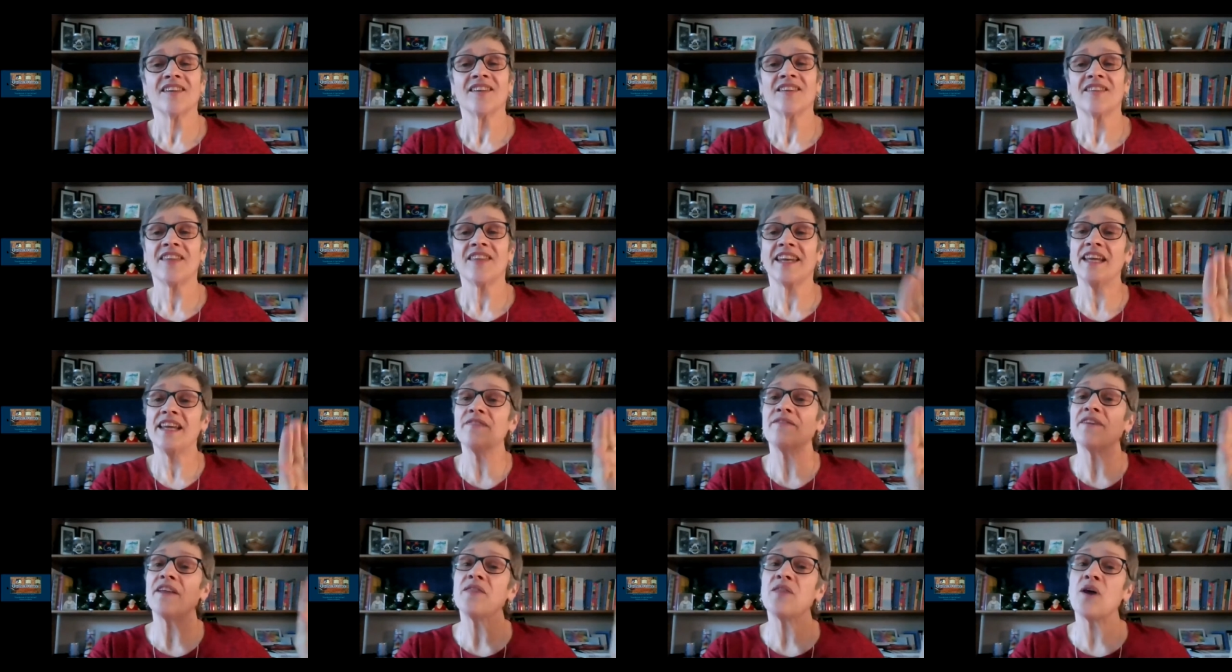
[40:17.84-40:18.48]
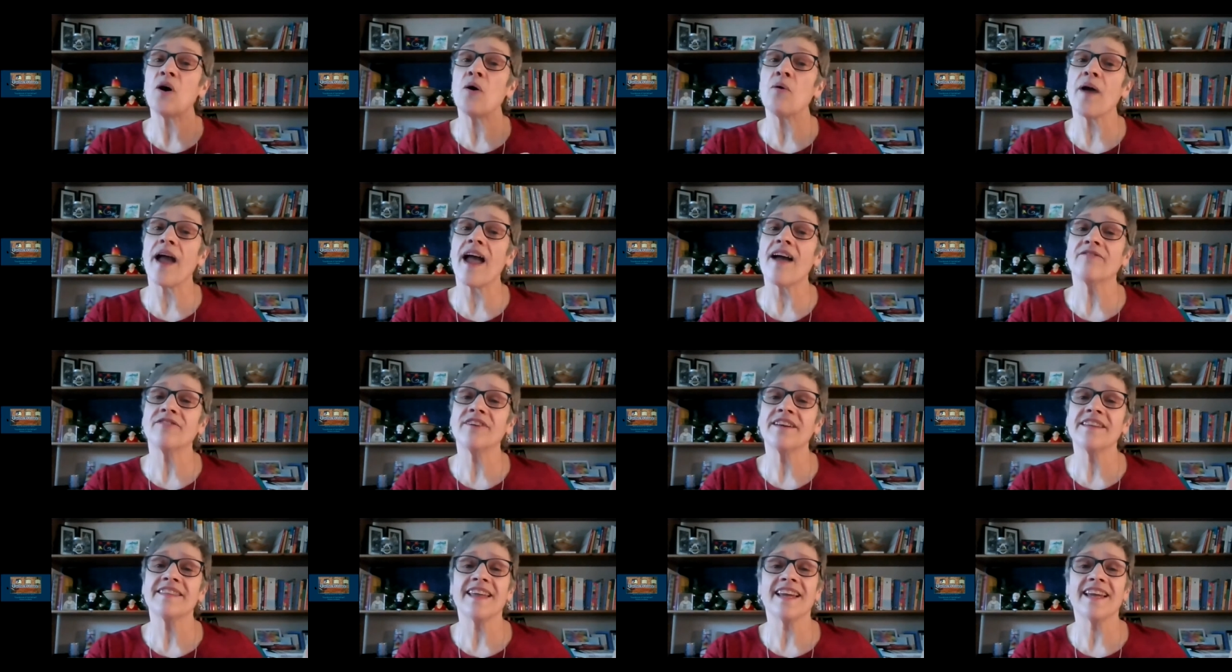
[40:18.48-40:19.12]
That even though
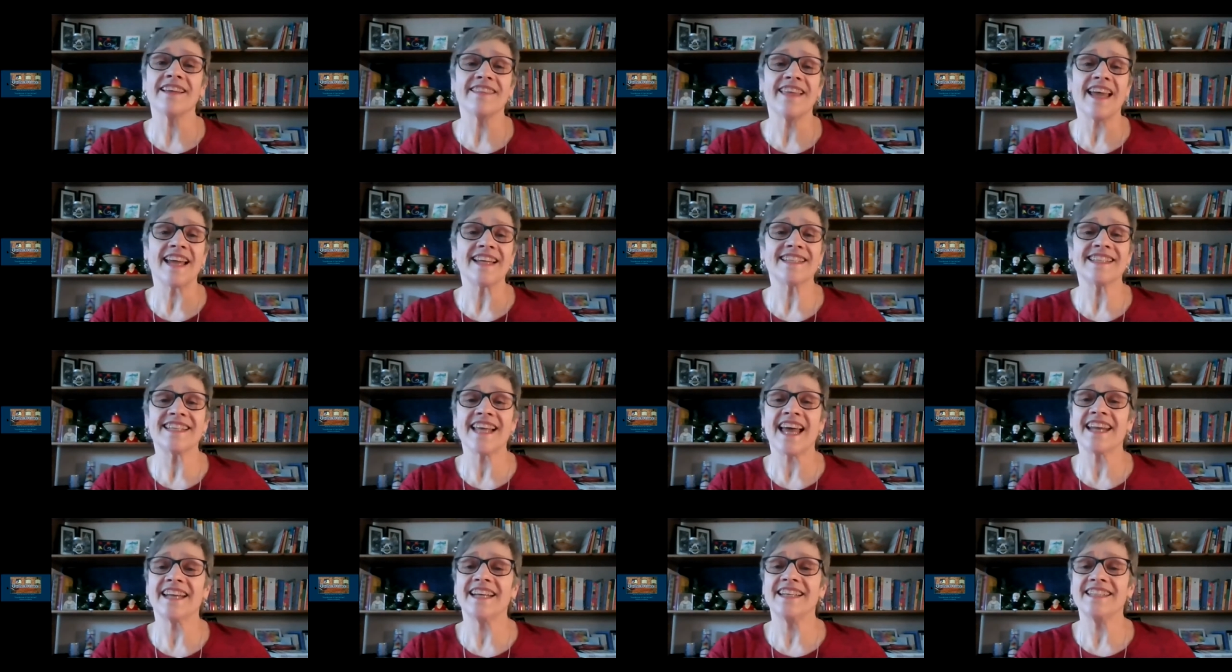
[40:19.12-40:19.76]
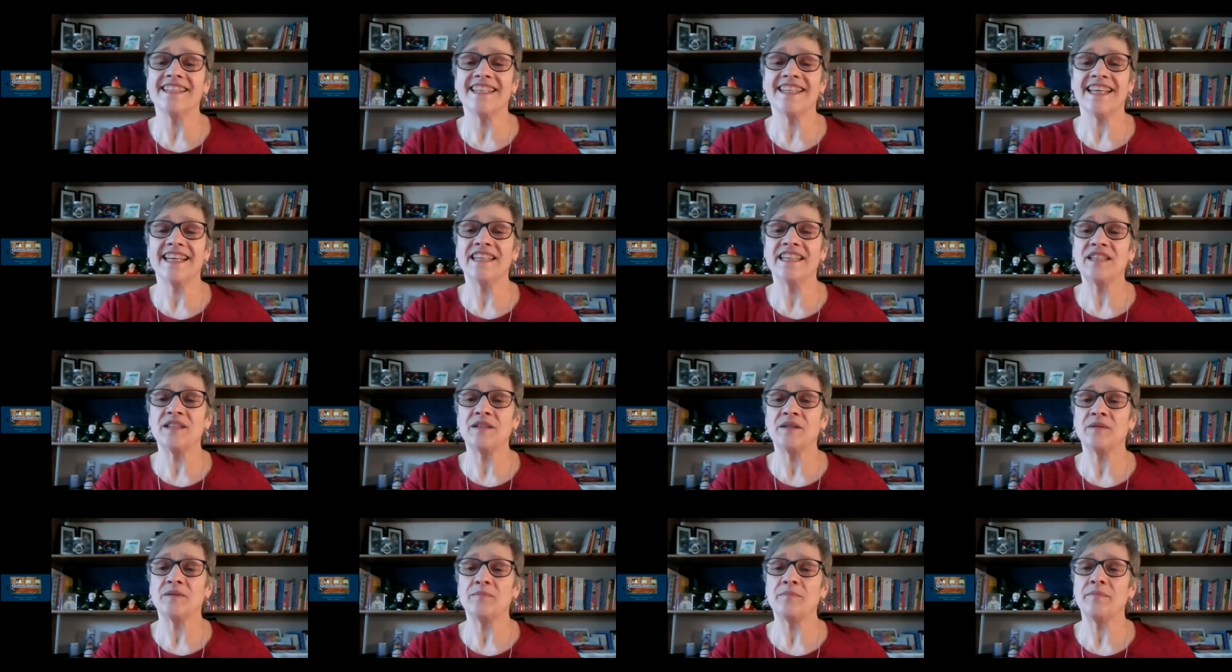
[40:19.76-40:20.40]
everything they said and did
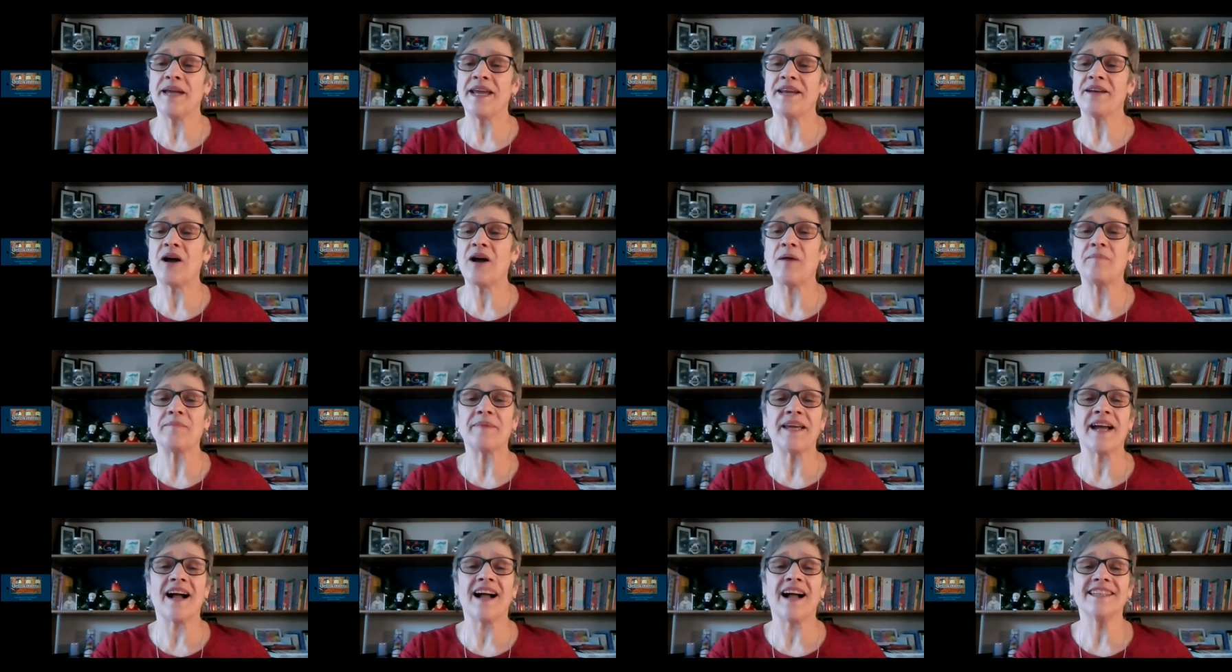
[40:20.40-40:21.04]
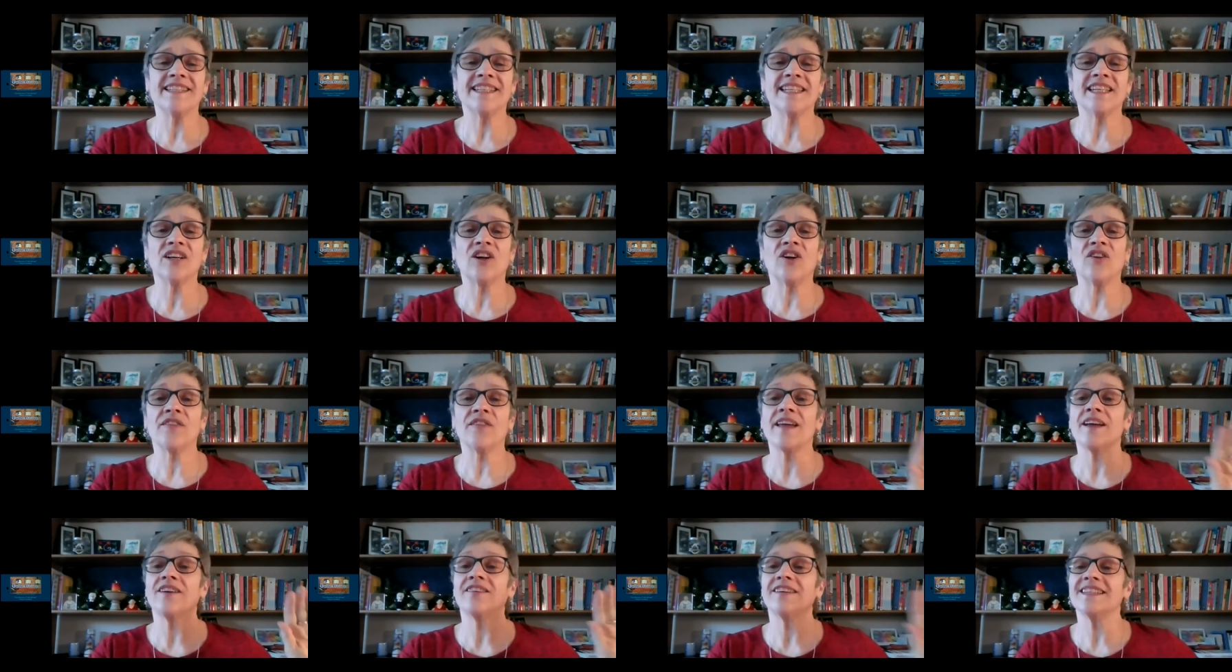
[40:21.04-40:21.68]
may not be ideal,
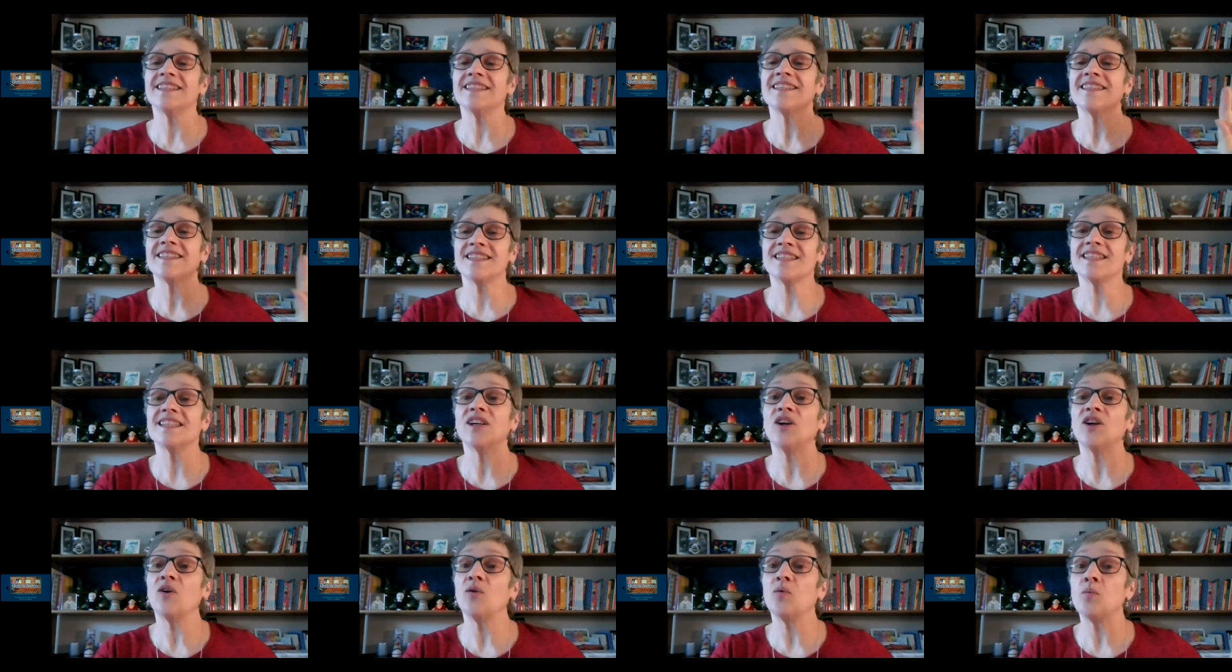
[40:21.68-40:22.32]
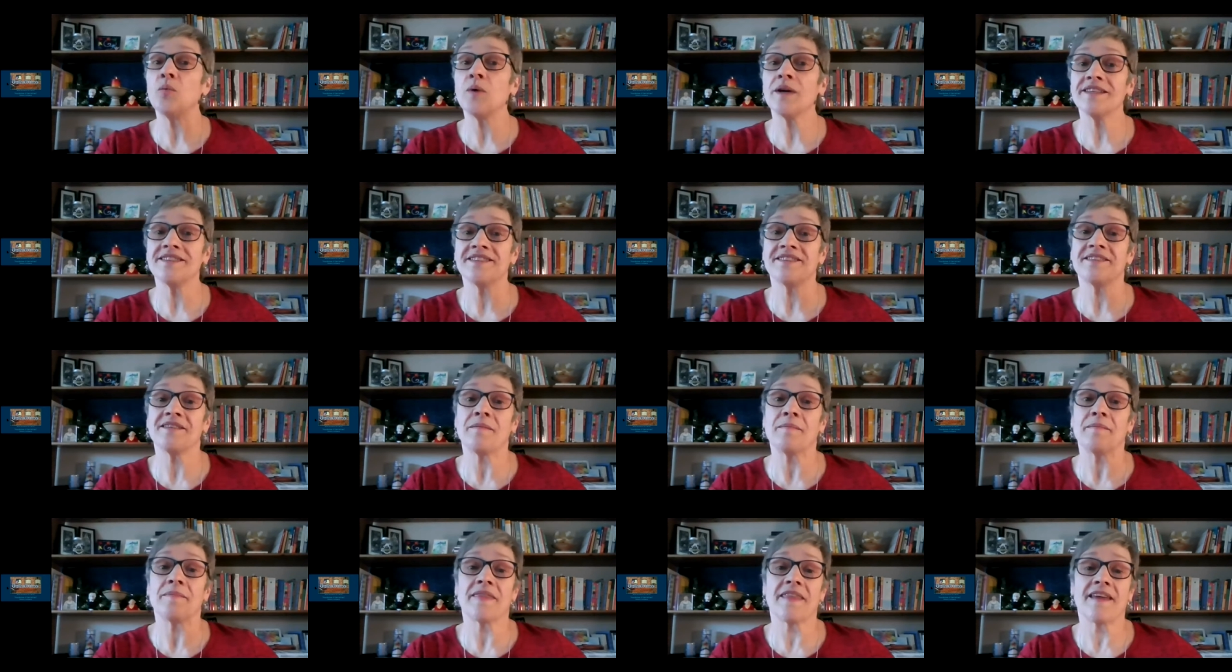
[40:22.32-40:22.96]
there is still
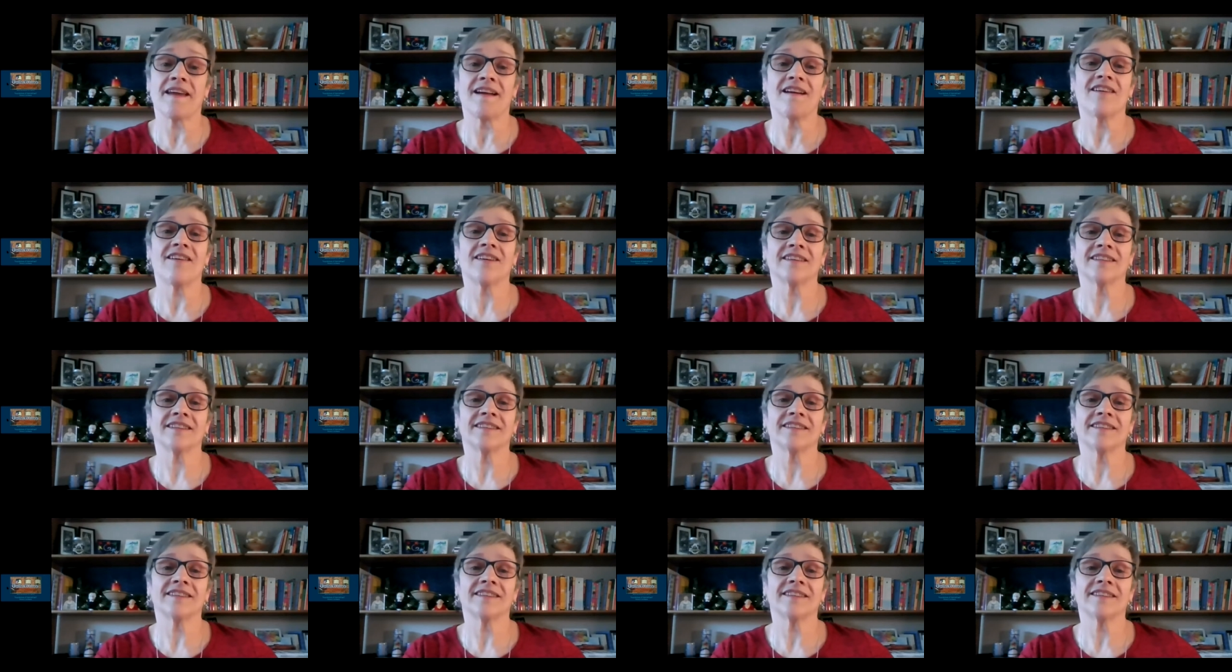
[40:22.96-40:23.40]
wisdom there.